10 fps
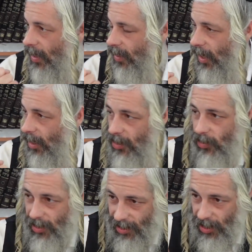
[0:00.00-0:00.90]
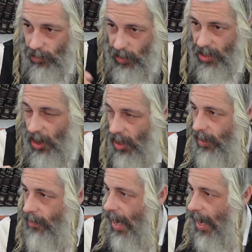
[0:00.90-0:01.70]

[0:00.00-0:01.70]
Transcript: is connected to us is because we call him